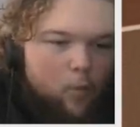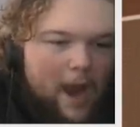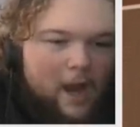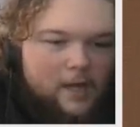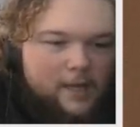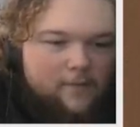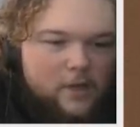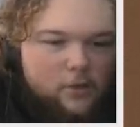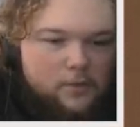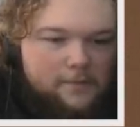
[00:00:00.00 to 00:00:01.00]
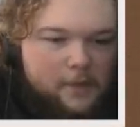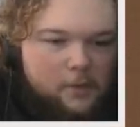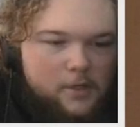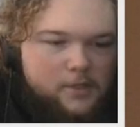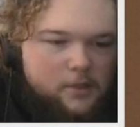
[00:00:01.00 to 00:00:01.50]
how to even do the
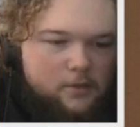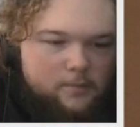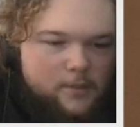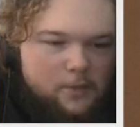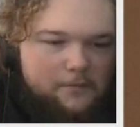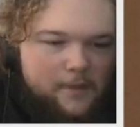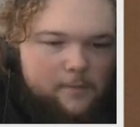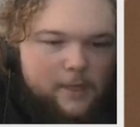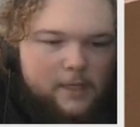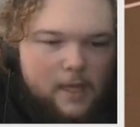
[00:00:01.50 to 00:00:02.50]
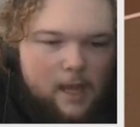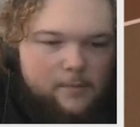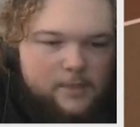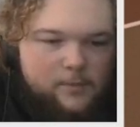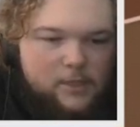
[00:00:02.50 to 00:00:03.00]
floater, so don't flame me in the
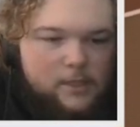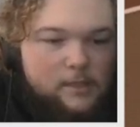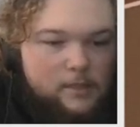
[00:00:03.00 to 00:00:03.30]
comments, please.